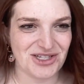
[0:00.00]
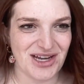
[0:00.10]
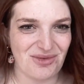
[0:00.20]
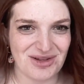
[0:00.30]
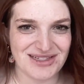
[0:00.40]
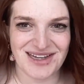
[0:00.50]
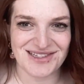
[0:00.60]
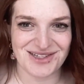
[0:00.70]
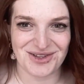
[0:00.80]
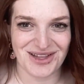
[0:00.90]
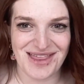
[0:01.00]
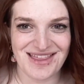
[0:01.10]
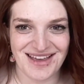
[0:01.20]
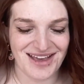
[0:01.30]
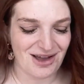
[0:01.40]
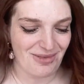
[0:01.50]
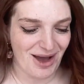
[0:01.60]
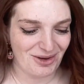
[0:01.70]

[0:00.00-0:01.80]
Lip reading: I wasn't necessarily thinking about